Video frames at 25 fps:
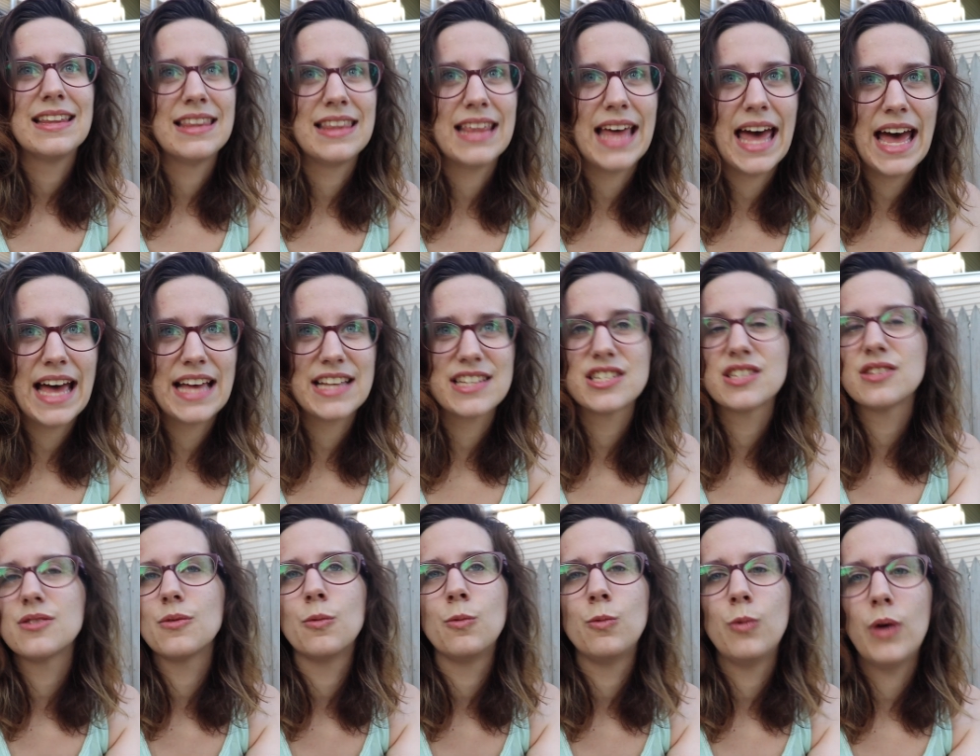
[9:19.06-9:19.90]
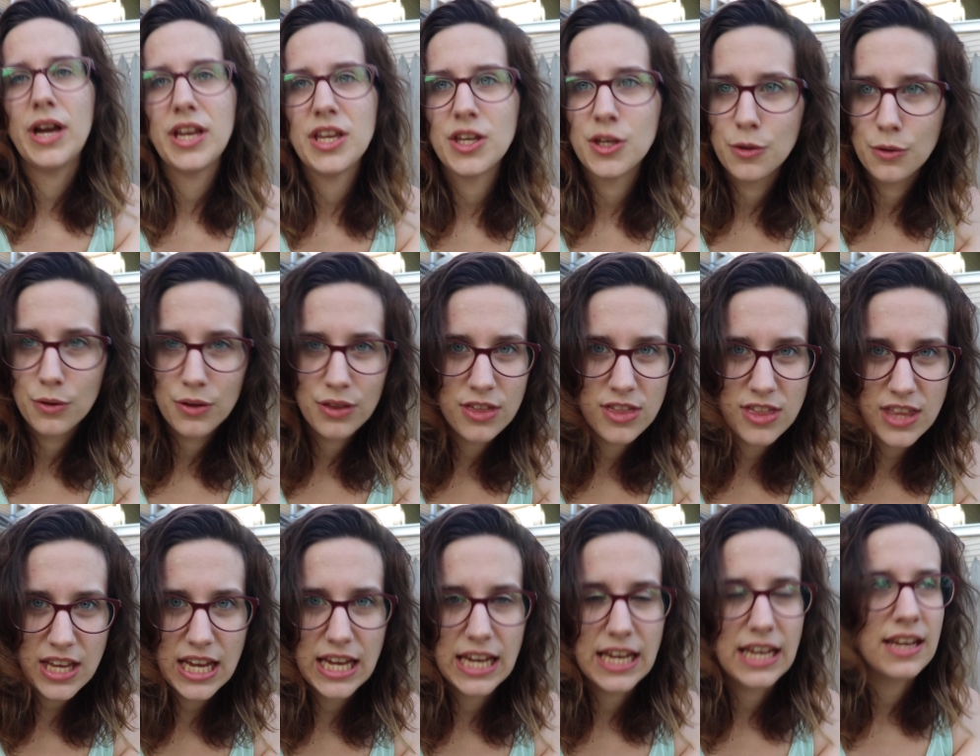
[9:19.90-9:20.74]
that's what you
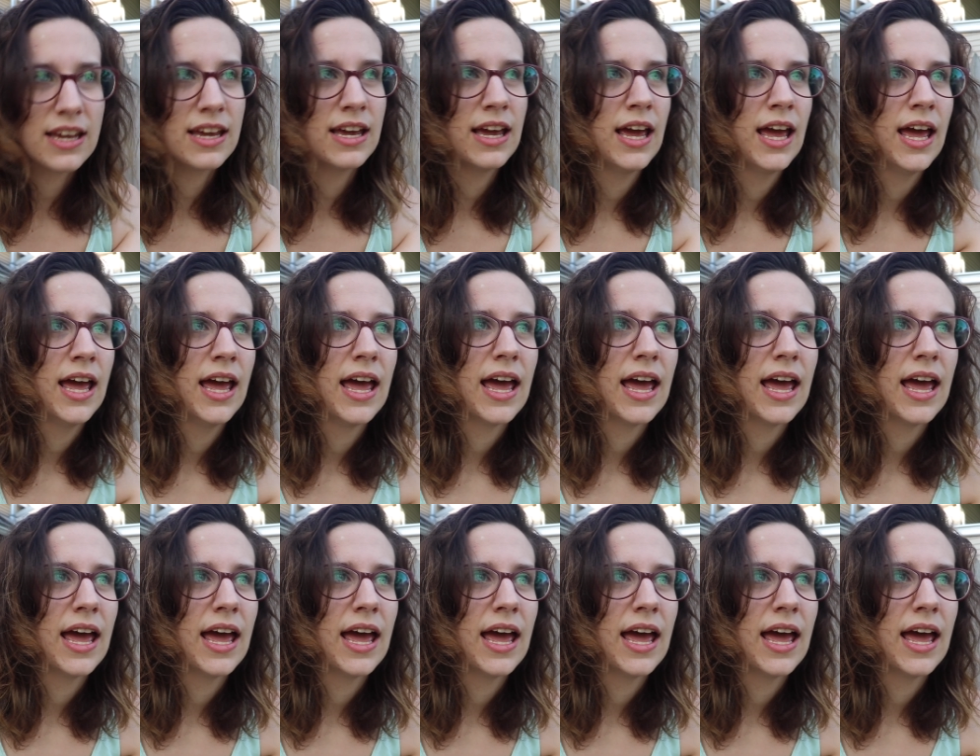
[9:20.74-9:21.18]
think?